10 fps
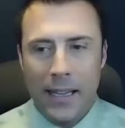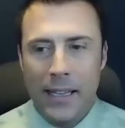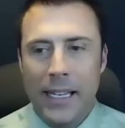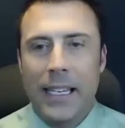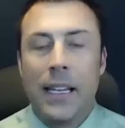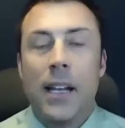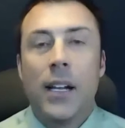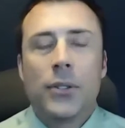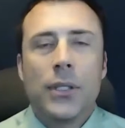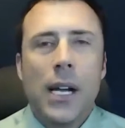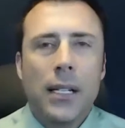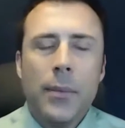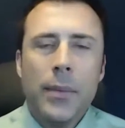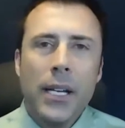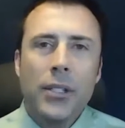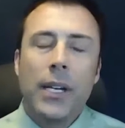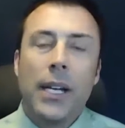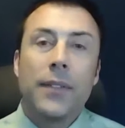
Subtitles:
I like it. So Doc, let me ask you,